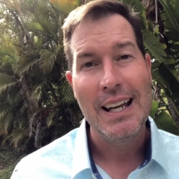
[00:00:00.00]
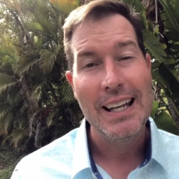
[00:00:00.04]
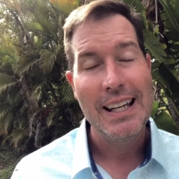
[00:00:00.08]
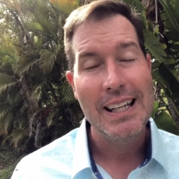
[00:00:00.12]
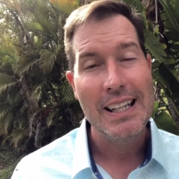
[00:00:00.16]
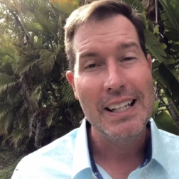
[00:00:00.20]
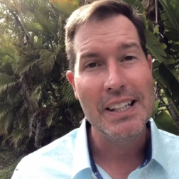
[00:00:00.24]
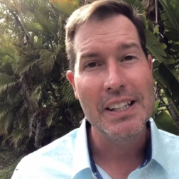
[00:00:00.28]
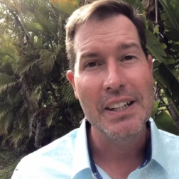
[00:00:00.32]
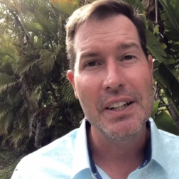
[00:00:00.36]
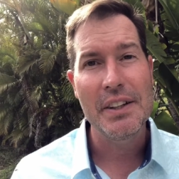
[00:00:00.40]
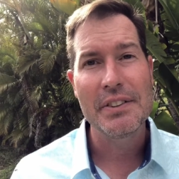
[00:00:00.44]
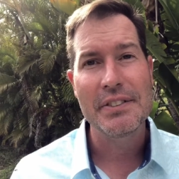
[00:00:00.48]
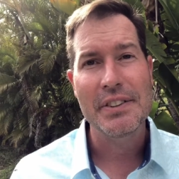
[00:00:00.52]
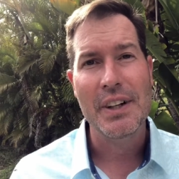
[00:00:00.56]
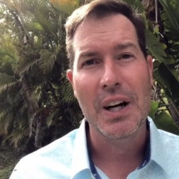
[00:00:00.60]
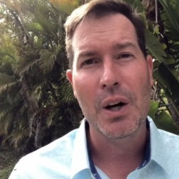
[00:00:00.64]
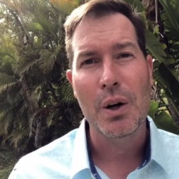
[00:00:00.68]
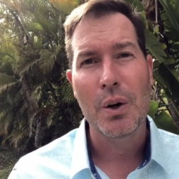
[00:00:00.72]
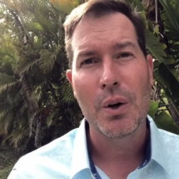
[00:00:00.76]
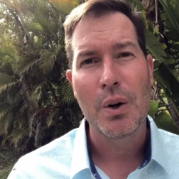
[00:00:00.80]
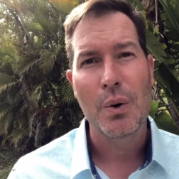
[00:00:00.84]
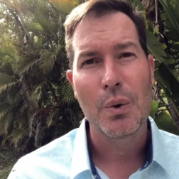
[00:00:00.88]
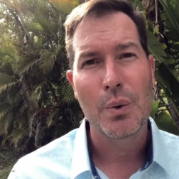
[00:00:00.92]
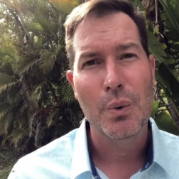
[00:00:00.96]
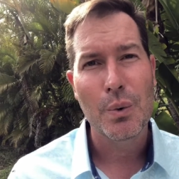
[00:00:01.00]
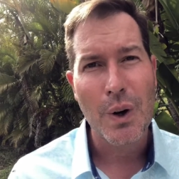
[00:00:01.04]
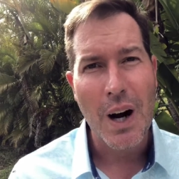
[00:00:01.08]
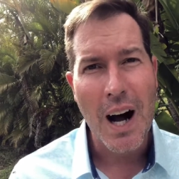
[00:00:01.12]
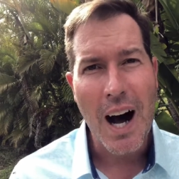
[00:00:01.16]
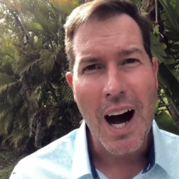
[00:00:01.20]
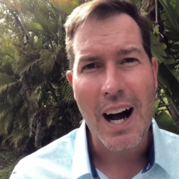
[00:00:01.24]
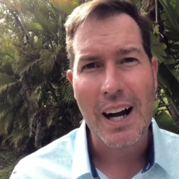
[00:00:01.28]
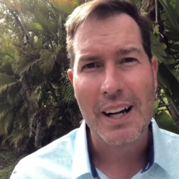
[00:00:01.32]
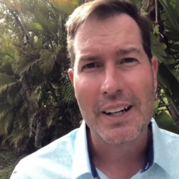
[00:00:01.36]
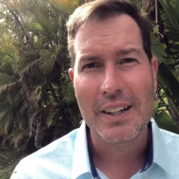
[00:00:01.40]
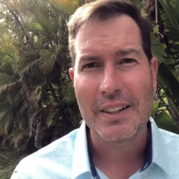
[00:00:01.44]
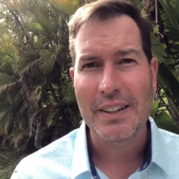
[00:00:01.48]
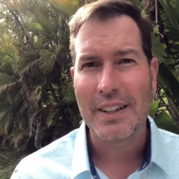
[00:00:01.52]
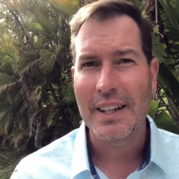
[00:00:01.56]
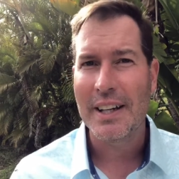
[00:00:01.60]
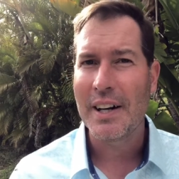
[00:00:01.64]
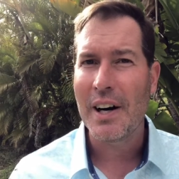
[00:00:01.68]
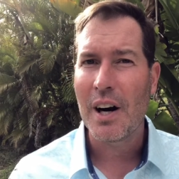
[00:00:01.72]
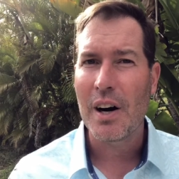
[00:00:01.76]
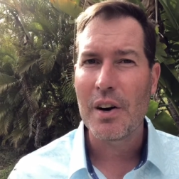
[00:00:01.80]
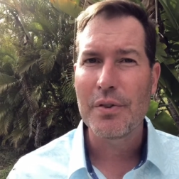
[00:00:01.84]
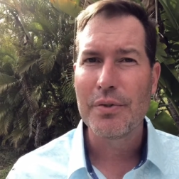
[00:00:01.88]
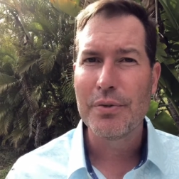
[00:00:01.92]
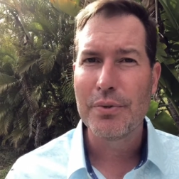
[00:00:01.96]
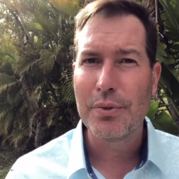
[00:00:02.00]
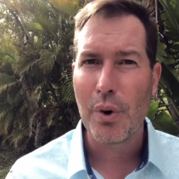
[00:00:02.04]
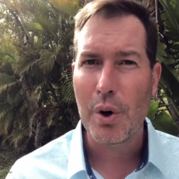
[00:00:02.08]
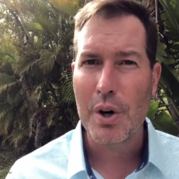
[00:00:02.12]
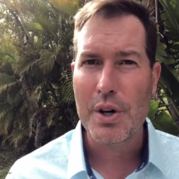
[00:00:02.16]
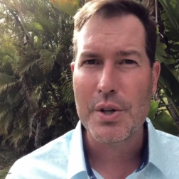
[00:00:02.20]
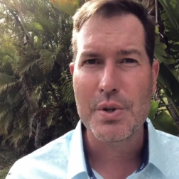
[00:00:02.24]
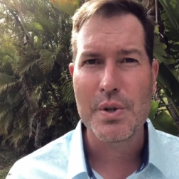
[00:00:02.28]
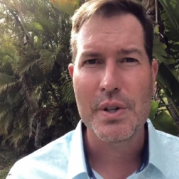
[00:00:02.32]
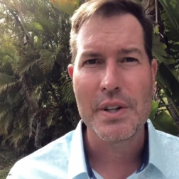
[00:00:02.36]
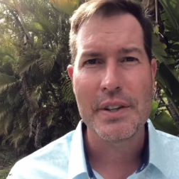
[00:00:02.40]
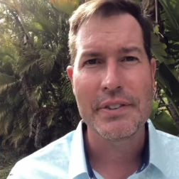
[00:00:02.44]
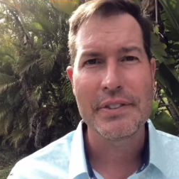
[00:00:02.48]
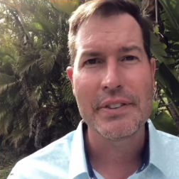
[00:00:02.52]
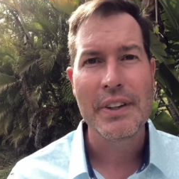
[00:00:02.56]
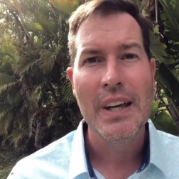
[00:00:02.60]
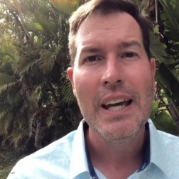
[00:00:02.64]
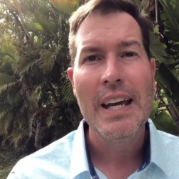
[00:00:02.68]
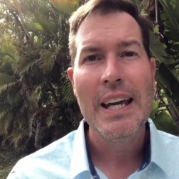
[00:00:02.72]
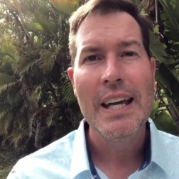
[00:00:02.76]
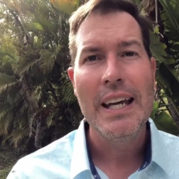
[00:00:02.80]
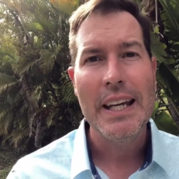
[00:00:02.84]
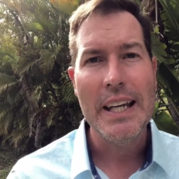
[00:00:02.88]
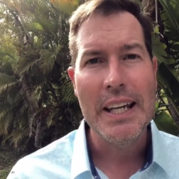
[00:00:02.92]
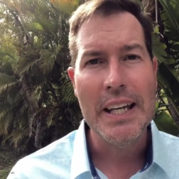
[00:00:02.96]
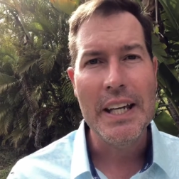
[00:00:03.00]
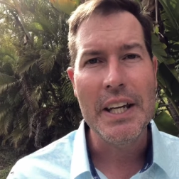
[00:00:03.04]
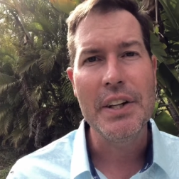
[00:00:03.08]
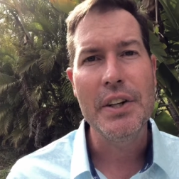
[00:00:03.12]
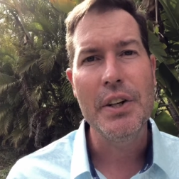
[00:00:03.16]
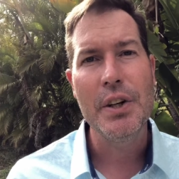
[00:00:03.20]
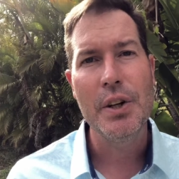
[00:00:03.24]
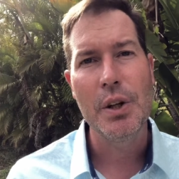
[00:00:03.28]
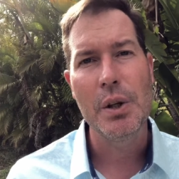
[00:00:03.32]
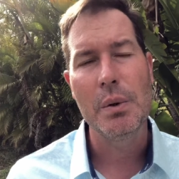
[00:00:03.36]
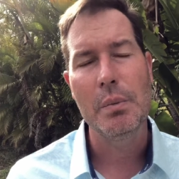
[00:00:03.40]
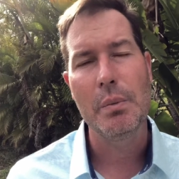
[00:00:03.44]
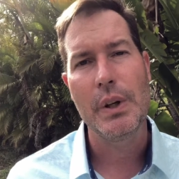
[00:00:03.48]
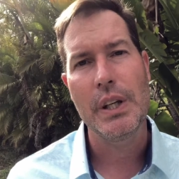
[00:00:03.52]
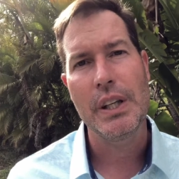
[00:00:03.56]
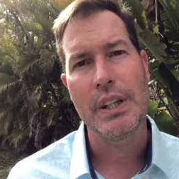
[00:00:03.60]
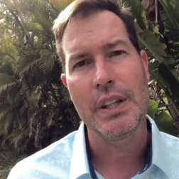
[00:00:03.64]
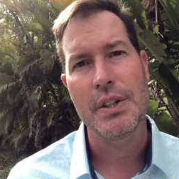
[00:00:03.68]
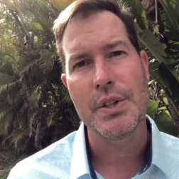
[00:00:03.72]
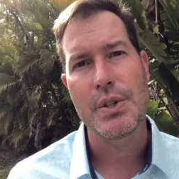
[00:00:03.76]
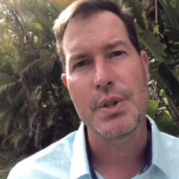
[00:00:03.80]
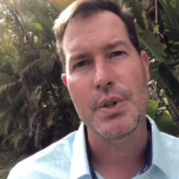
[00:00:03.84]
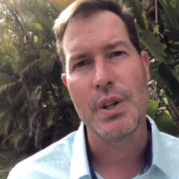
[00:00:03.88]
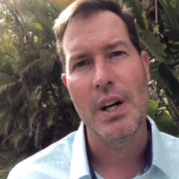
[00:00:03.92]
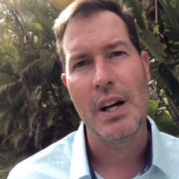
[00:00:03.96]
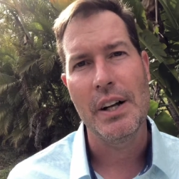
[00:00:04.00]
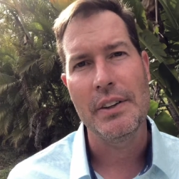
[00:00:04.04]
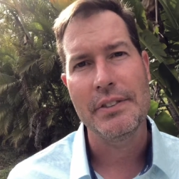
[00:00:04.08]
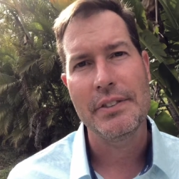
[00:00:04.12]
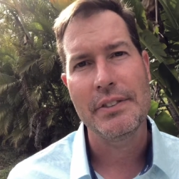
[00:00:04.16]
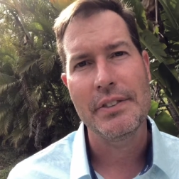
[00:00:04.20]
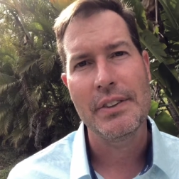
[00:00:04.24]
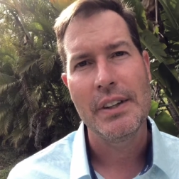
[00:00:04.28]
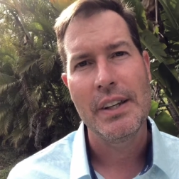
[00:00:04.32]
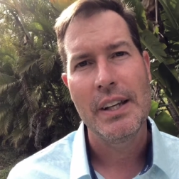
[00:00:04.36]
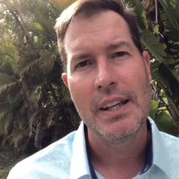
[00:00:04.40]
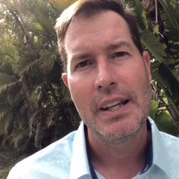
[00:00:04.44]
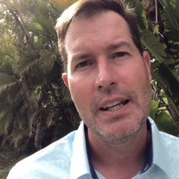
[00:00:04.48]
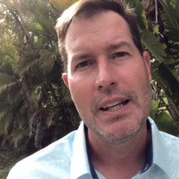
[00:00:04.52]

He is our rock and our fortress in whom we can trust